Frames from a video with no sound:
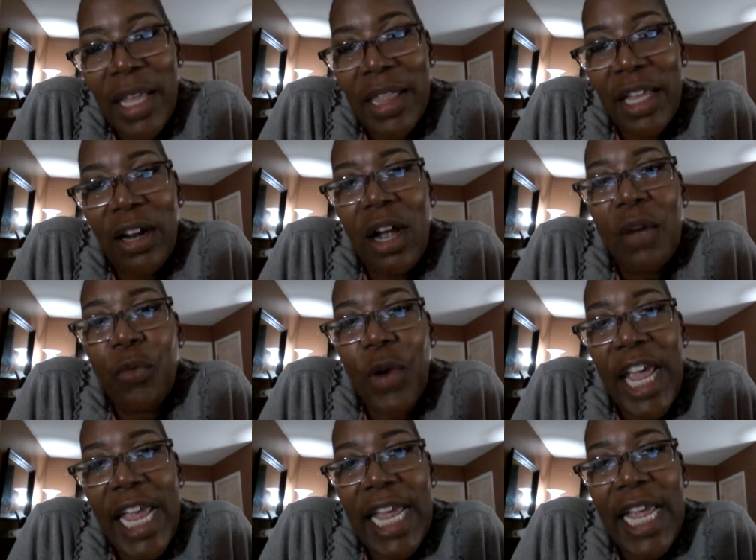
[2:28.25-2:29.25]
their
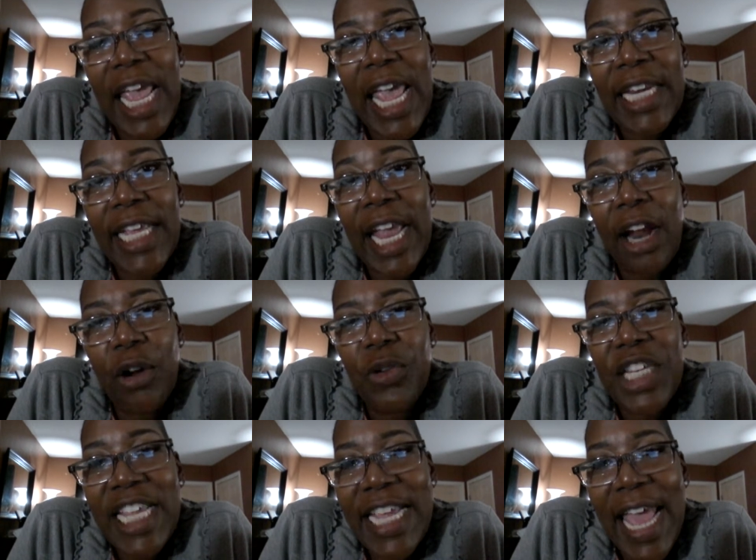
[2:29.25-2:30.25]
Ray and Carol
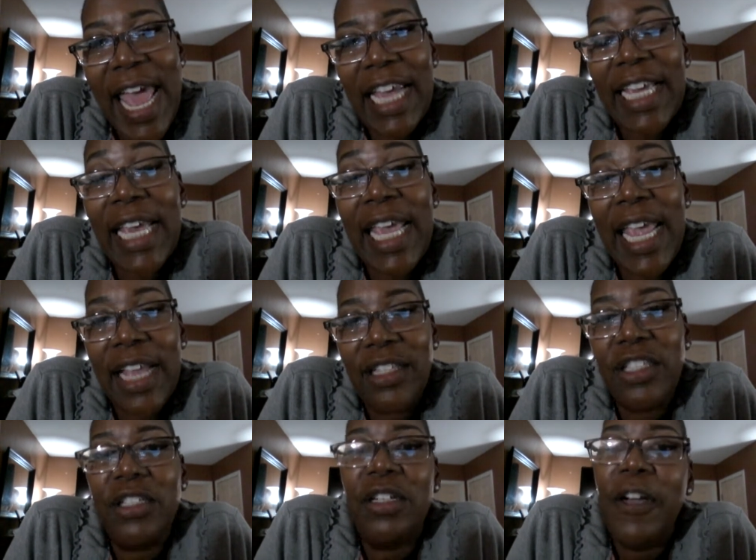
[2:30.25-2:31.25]
Neag
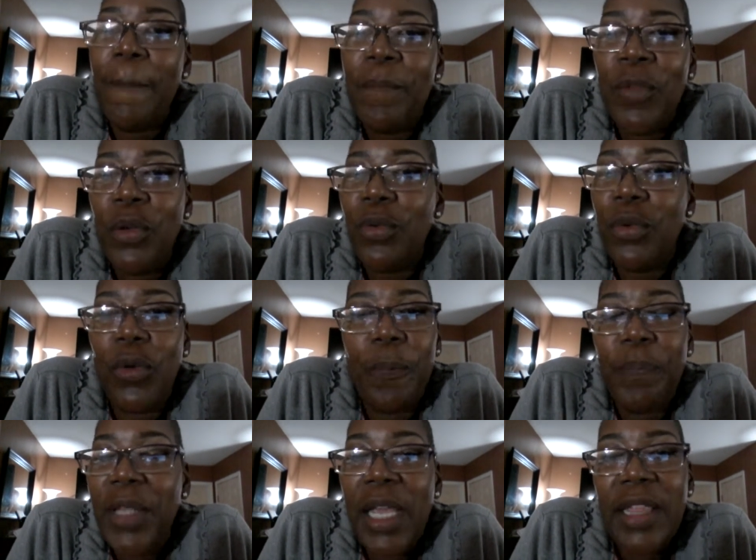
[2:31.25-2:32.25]
Cancer
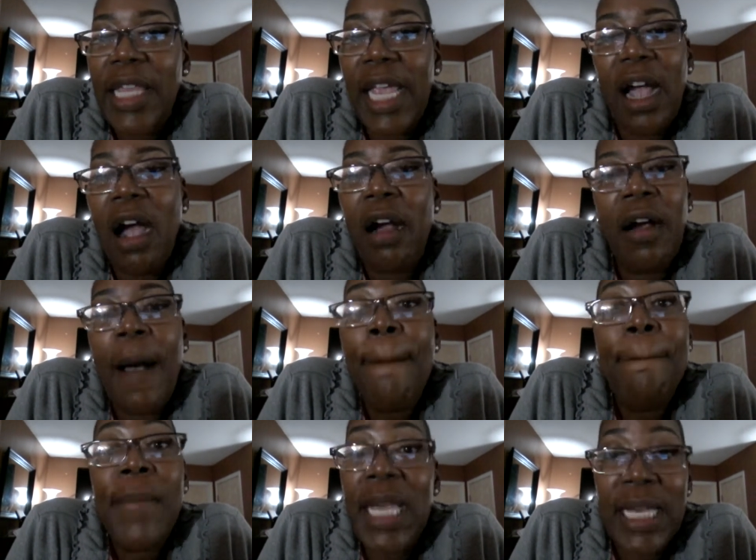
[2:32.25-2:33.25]
Group, they are
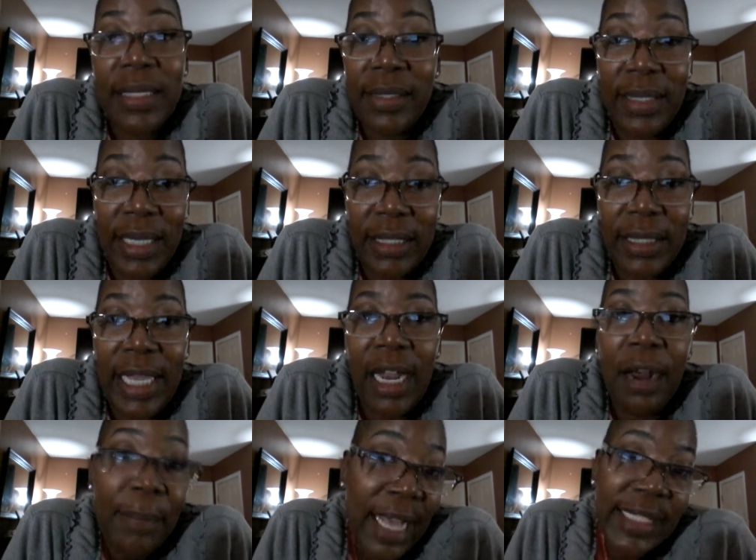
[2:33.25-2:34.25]
amazing. They
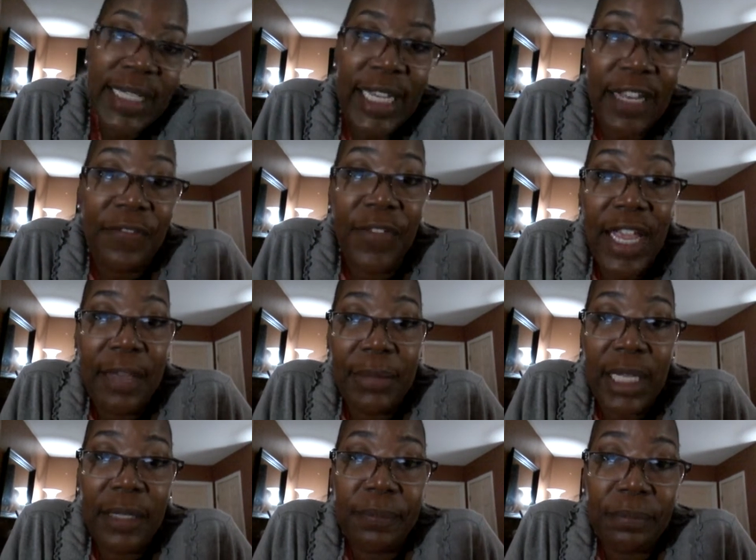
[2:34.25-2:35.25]
are my second
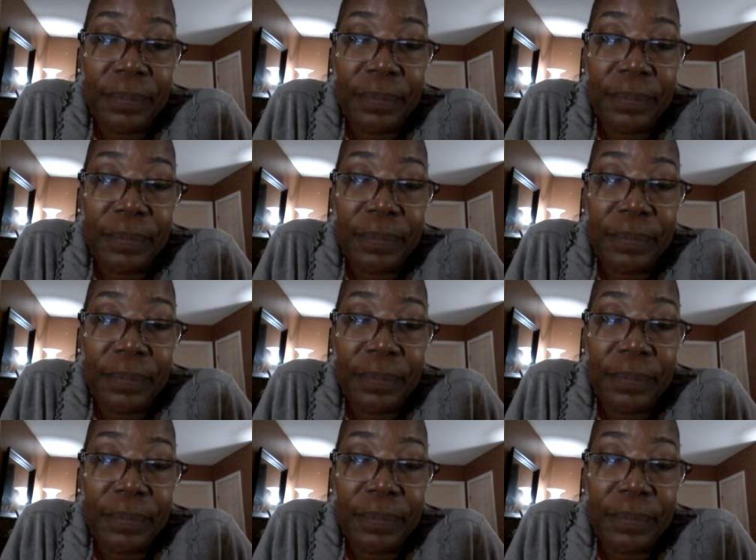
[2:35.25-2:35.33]
family.